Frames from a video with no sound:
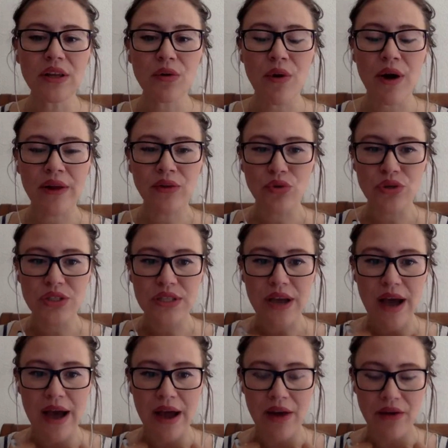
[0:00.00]
the one who is
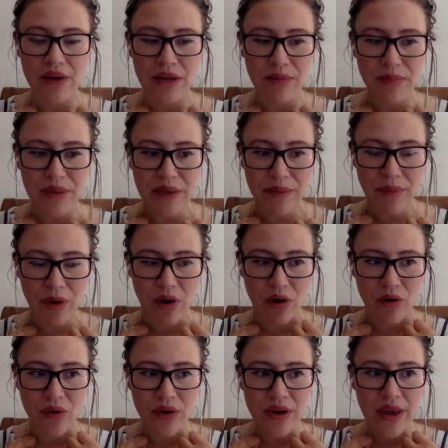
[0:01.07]
hiring
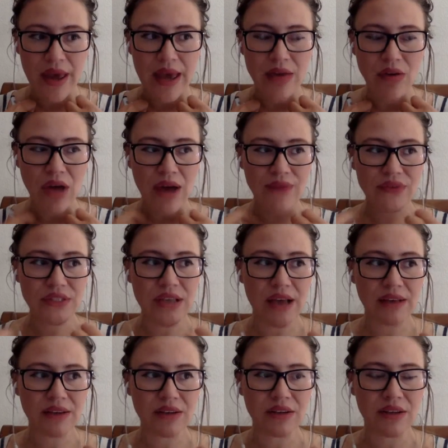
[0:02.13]
people and you have
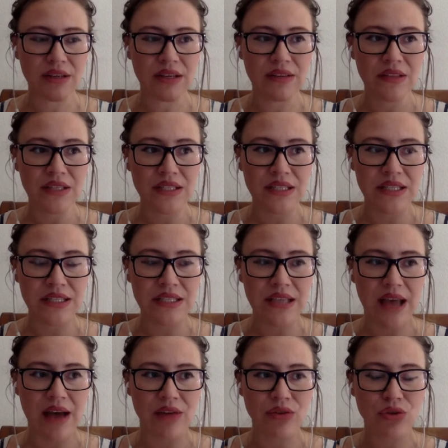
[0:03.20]
Saturn in the sixth
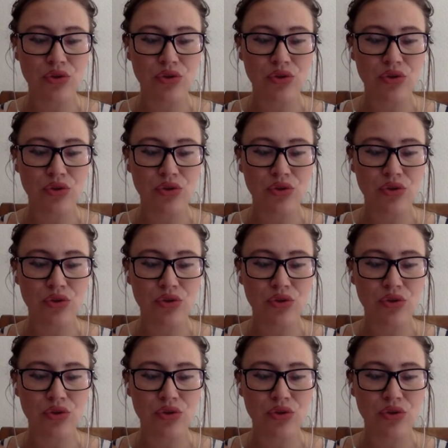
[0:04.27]
house,